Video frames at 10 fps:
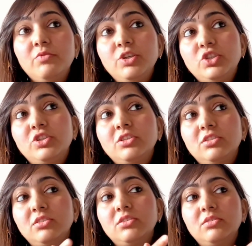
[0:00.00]
which
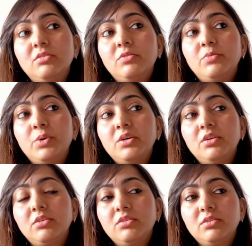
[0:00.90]
uh, were
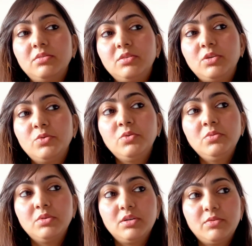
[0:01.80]
uh, you
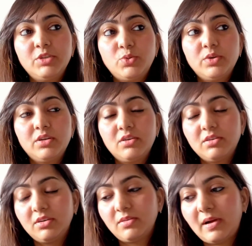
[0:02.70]
know uh, which were
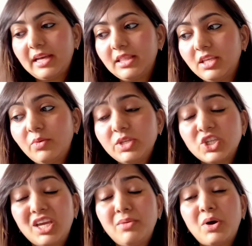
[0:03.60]
I think which
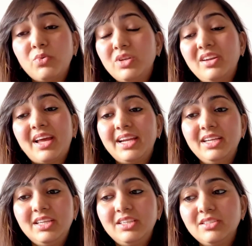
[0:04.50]
came out in
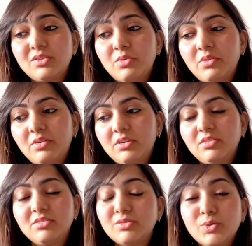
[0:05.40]
90s
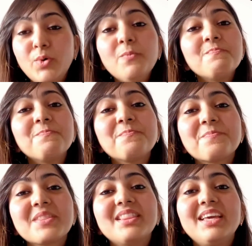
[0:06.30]
or so
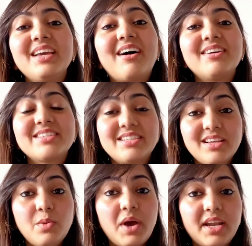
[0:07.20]
they are
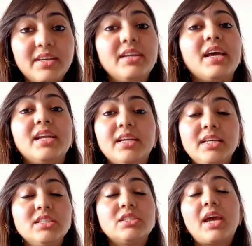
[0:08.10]
still valid at
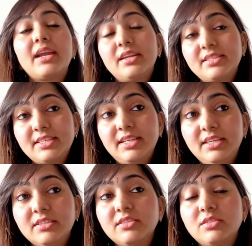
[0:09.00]
least at
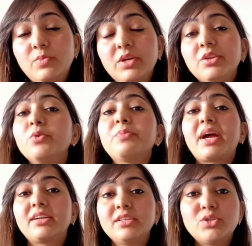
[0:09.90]
centers where you
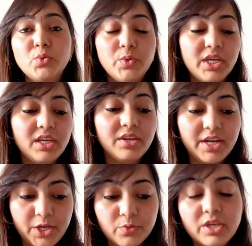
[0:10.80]
practice 2d
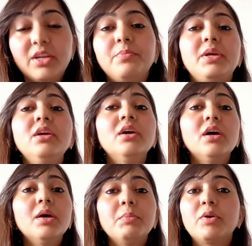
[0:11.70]
radiotherapy
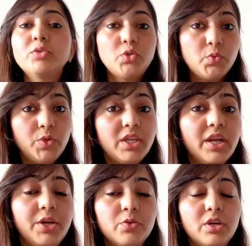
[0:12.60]
because 2d
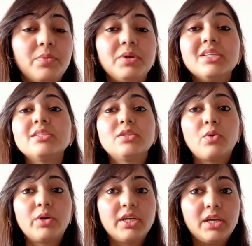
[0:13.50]
radiotherapy is
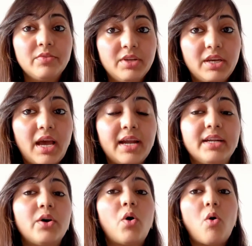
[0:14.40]
not given
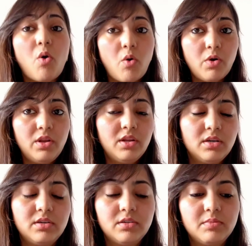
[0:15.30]
at all
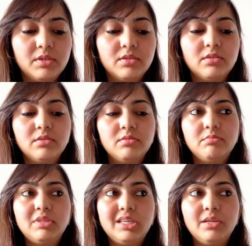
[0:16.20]
uh, uh,
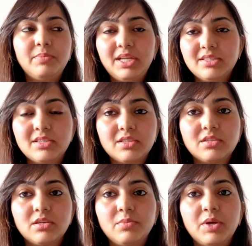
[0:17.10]
the places
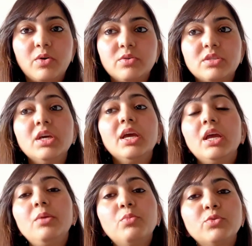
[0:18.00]
uh, because
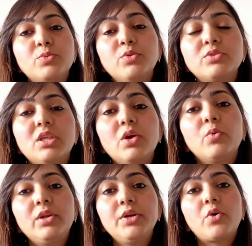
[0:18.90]
in most books they
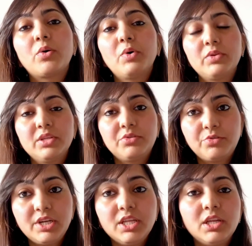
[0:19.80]
only talk about the
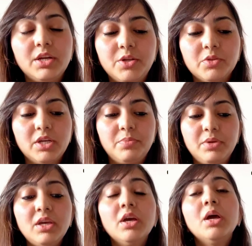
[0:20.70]
3d
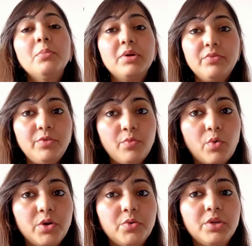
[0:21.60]
radiotherapy but if you
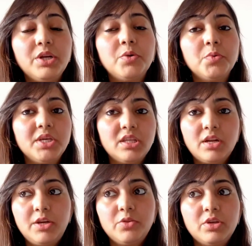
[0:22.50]
want to read 2d
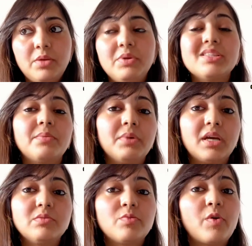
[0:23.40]
radiotherapy
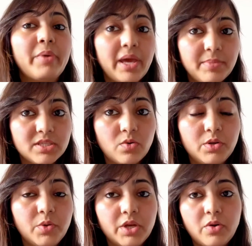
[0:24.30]
sometimes from amazon
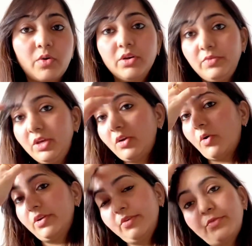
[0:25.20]
you can order we
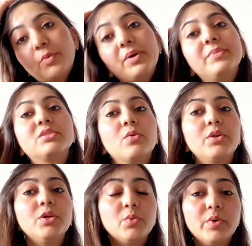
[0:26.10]
ordered from amazon
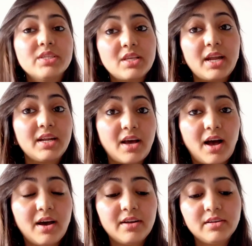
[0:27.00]
us at
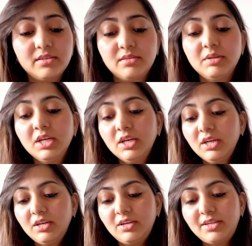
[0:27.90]
our uh,
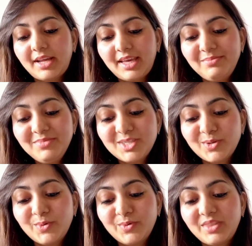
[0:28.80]
time
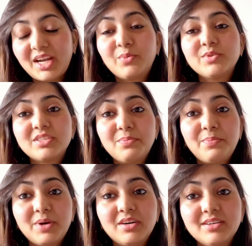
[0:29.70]
so that was the
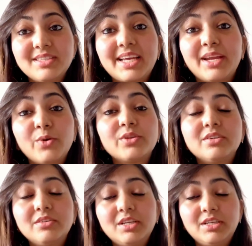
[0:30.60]
uh, second or
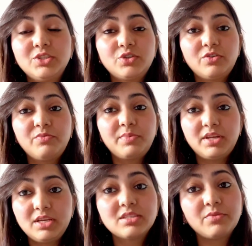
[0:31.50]
third edition of
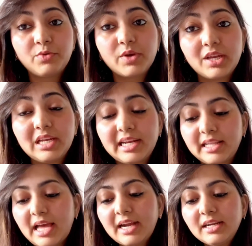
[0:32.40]
Perez if you can get
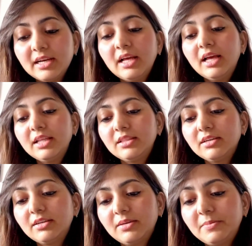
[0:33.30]
that the
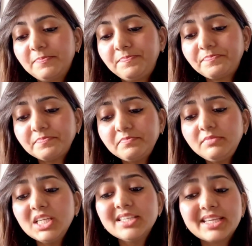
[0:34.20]
mm,
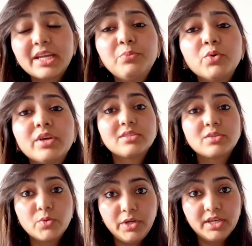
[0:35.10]
second book
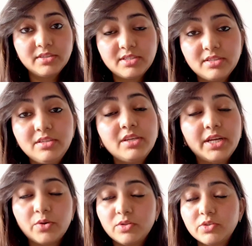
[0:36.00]
Gunderson.
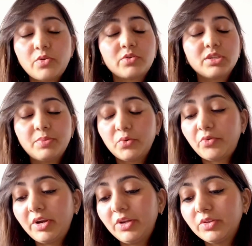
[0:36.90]
It also talks about
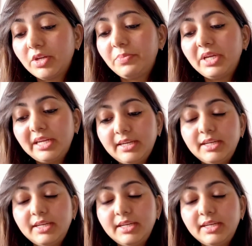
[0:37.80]
radiotherapy in